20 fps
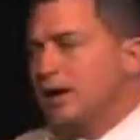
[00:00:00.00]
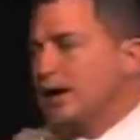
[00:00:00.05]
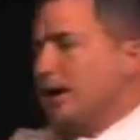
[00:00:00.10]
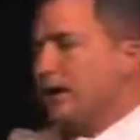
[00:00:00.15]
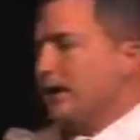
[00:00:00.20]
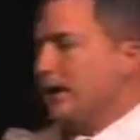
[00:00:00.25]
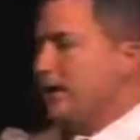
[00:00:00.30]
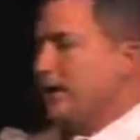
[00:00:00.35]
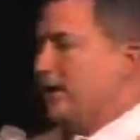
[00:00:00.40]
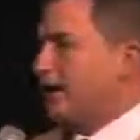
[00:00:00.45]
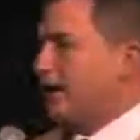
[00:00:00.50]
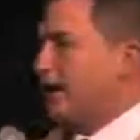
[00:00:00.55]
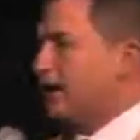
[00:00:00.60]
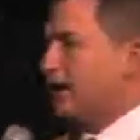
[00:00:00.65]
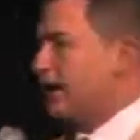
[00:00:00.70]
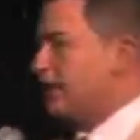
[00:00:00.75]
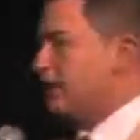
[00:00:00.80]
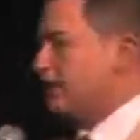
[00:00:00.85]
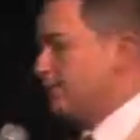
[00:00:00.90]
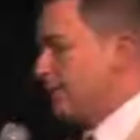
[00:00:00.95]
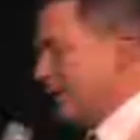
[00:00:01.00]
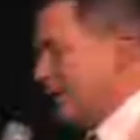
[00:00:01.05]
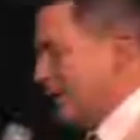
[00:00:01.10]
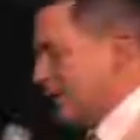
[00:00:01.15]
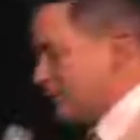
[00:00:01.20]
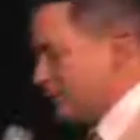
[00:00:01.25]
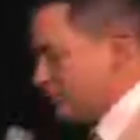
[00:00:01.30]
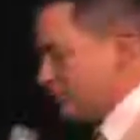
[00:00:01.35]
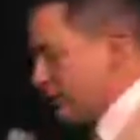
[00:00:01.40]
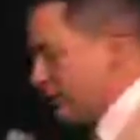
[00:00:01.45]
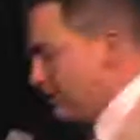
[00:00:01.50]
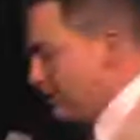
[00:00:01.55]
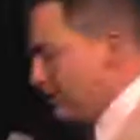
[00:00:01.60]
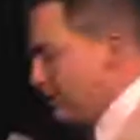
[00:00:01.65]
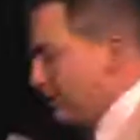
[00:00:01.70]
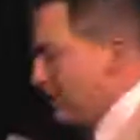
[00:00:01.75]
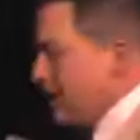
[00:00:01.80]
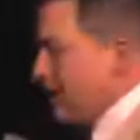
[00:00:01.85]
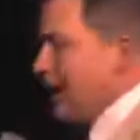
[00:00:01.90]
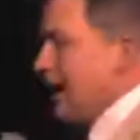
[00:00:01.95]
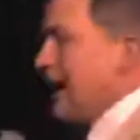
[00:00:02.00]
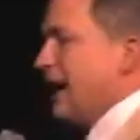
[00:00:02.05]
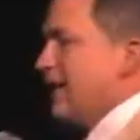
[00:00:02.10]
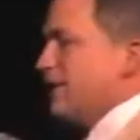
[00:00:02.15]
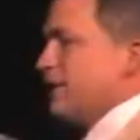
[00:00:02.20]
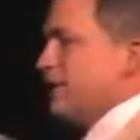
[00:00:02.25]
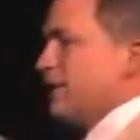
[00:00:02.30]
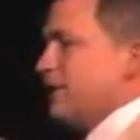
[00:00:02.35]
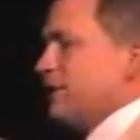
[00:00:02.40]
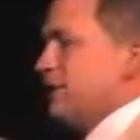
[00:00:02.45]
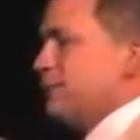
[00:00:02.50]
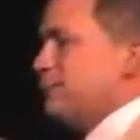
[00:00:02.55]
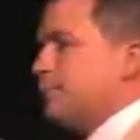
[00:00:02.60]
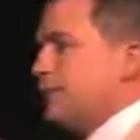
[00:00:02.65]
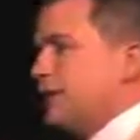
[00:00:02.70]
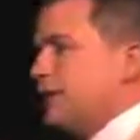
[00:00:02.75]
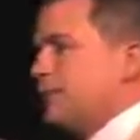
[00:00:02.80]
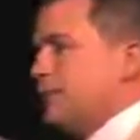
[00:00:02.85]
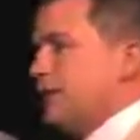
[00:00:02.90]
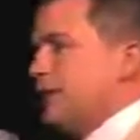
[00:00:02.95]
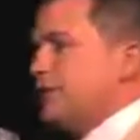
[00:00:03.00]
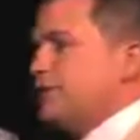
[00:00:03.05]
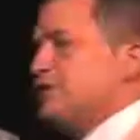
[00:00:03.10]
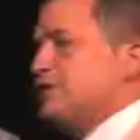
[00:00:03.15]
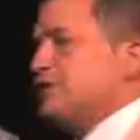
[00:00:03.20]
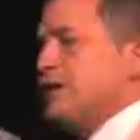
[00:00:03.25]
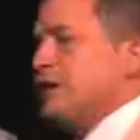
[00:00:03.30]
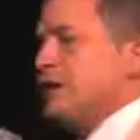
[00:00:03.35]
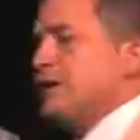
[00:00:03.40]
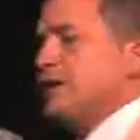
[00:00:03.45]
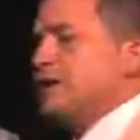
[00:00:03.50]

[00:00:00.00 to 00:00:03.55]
And it gives me an extreme honor and a privilege